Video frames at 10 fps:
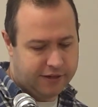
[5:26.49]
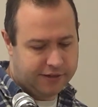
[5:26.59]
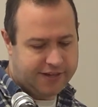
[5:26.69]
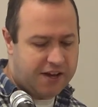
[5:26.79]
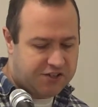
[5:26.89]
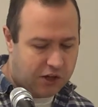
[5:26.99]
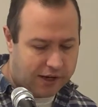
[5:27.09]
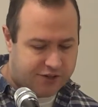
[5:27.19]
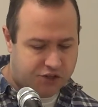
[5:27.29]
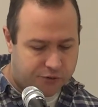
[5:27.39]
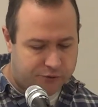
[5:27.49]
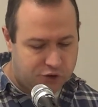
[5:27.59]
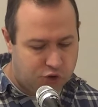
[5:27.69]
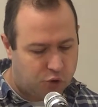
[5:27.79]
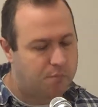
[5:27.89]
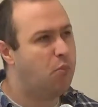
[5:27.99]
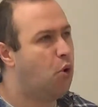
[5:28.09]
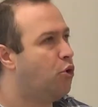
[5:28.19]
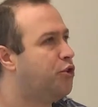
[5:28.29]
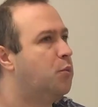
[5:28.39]
Tax collectors often took
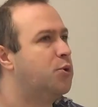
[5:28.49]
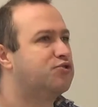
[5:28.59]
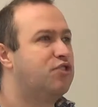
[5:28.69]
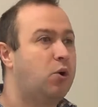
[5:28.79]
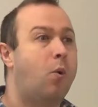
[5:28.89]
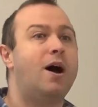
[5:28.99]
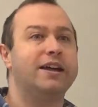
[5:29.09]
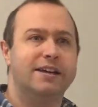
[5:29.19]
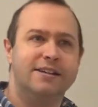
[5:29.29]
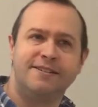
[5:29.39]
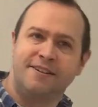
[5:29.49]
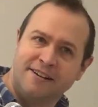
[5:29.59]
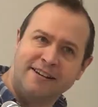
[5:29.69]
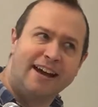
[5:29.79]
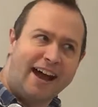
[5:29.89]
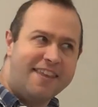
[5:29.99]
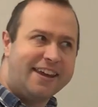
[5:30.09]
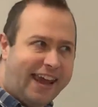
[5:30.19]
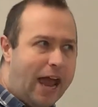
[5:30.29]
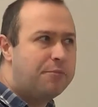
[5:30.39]
more than was required and
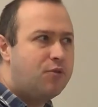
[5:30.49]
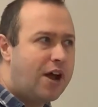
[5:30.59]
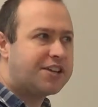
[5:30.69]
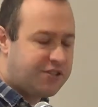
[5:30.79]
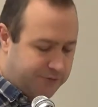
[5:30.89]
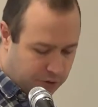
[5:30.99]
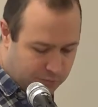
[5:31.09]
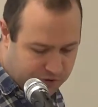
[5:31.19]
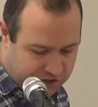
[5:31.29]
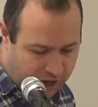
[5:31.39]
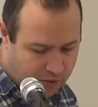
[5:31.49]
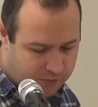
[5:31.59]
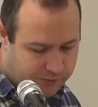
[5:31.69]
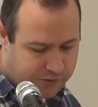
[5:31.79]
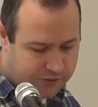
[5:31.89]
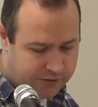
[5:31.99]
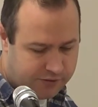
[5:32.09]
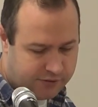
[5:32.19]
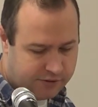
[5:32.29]
then kept the rest for themselves.